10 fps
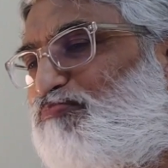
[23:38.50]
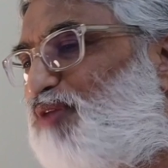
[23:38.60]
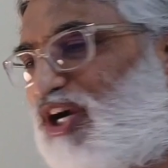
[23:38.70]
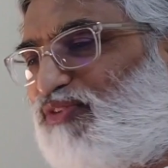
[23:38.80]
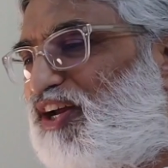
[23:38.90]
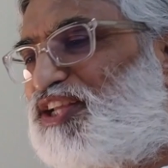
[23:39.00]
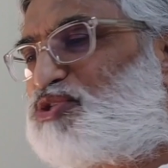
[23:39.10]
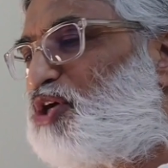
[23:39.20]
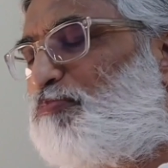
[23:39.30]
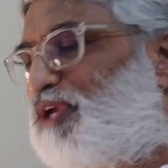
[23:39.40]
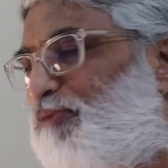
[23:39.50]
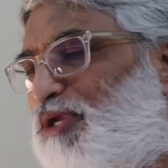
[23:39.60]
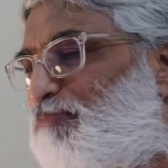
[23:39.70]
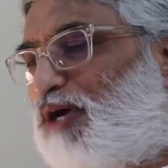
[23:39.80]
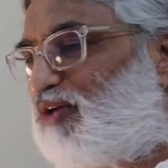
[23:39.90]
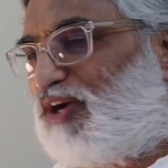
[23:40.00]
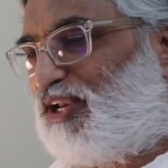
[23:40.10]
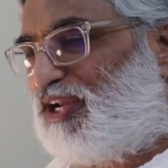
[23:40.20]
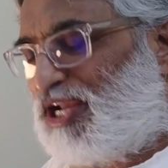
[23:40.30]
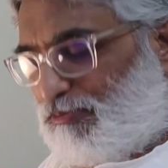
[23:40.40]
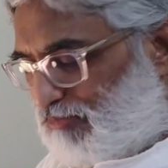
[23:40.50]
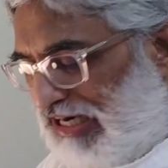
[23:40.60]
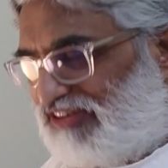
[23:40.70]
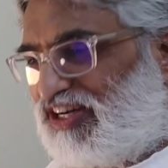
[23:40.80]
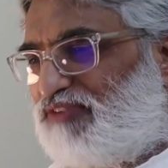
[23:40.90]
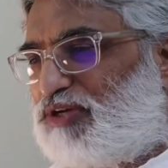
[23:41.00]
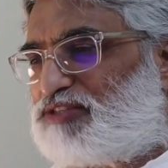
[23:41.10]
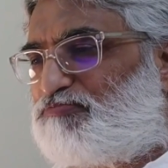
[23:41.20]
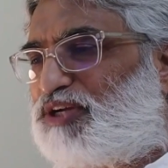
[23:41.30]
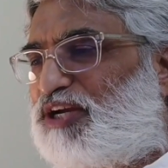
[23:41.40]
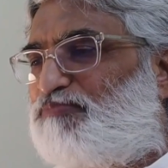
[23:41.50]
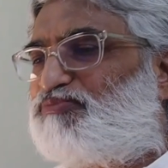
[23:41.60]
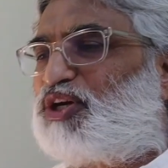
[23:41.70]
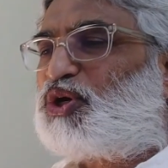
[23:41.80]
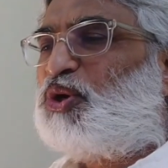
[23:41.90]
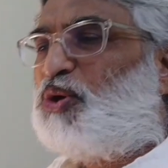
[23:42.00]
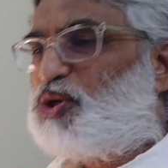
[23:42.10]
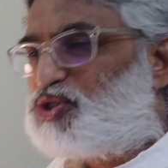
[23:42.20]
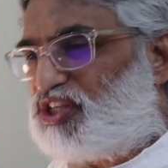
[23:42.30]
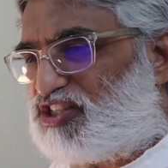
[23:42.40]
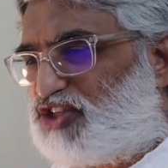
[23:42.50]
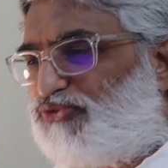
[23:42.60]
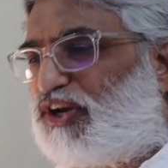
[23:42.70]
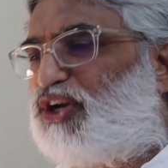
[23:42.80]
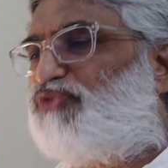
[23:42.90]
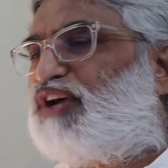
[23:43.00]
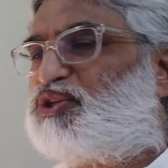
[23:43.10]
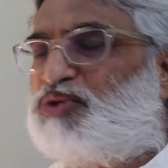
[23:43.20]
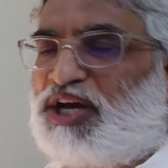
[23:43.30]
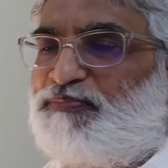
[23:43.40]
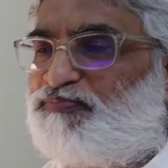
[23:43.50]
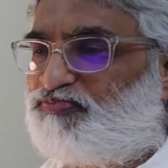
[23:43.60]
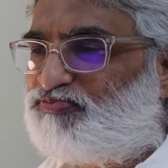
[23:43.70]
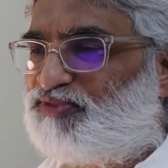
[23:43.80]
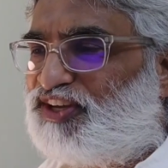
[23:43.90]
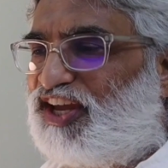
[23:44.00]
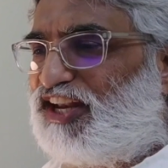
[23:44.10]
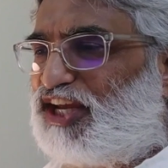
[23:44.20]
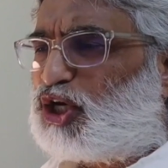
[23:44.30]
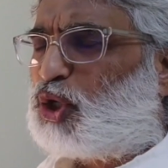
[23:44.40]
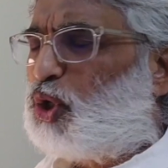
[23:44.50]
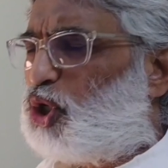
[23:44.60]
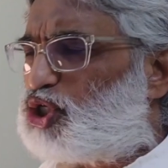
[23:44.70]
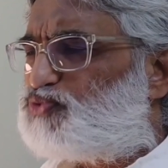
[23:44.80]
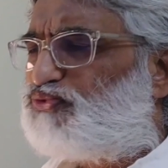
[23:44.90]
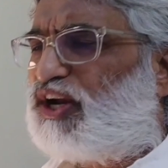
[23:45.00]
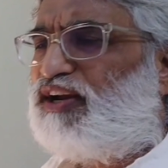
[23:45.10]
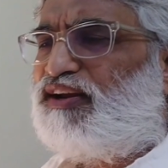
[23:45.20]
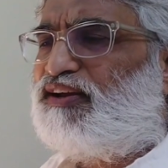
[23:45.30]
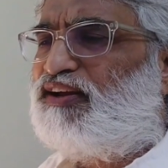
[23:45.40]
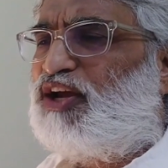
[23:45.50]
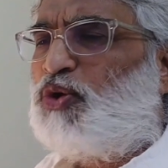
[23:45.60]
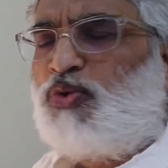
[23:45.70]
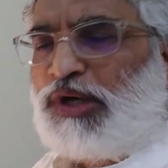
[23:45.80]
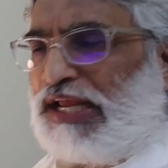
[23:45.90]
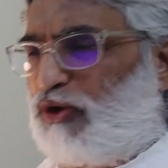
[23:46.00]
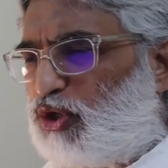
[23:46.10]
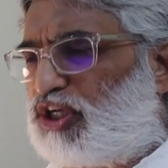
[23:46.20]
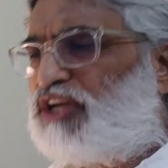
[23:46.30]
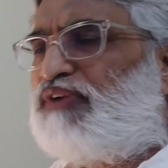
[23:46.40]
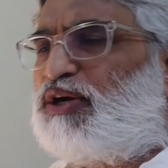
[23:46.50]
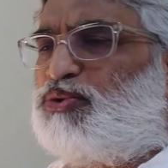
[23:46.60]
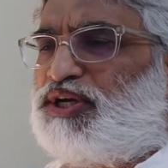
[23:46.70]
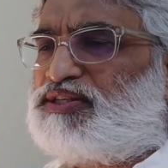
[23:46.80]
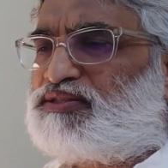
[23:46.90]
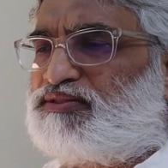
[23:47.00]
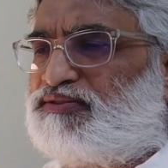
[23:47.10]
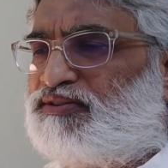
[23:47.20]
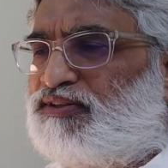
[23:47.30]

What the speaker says: Bhagavan is not becoming Bhagavan. Bhagavan has become the closest friend of Arjuna. Any close friend who cannot give advice,